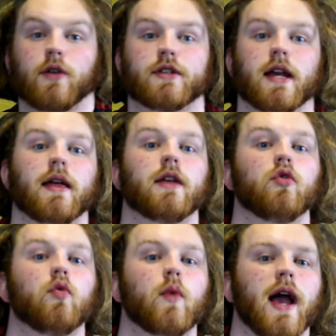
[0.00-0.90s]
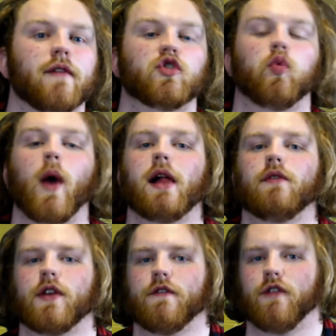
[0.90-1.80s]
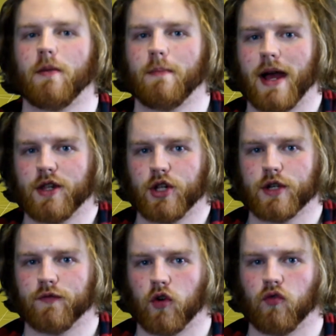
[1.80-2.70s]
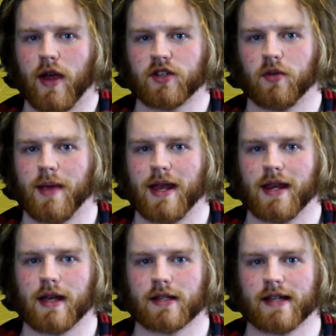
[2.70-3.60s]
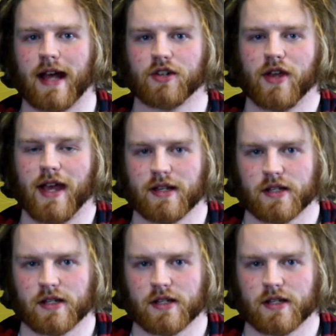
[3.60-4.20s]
Outside of that though, we have 12 confirmed matches for WrestleMania Saturday and